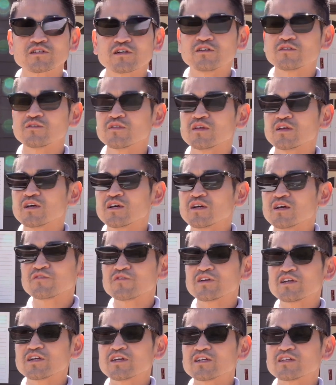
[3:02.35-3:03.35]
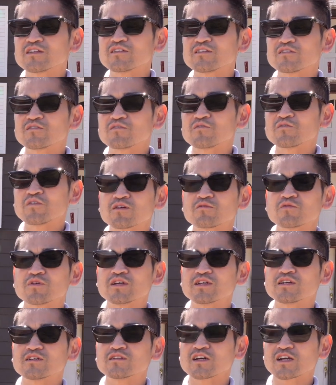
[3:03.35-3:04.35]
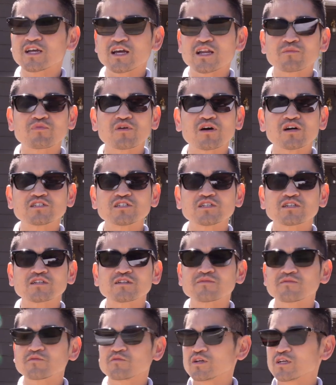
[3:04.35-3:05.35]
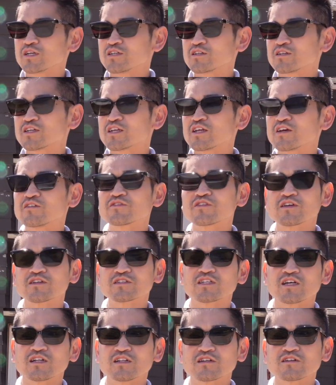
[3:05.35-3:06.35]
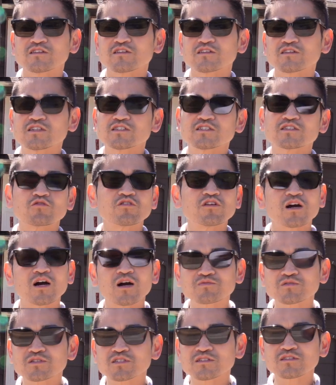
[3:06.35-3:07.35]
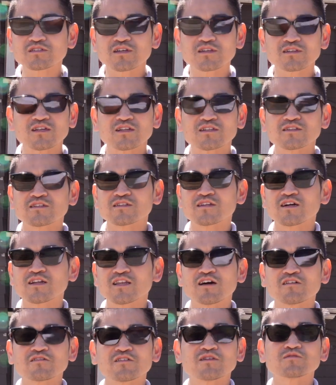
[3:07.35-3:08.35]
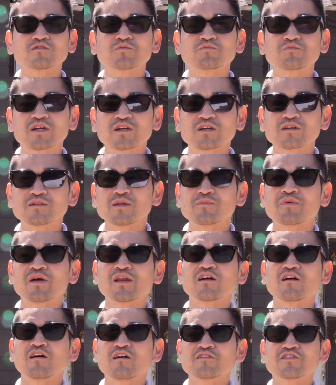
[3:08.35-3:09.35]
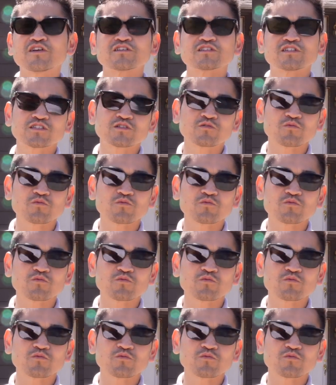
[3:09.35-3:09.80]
So definitely, every time we look at a project, we give the seller these three options and then allow them to pick depending on their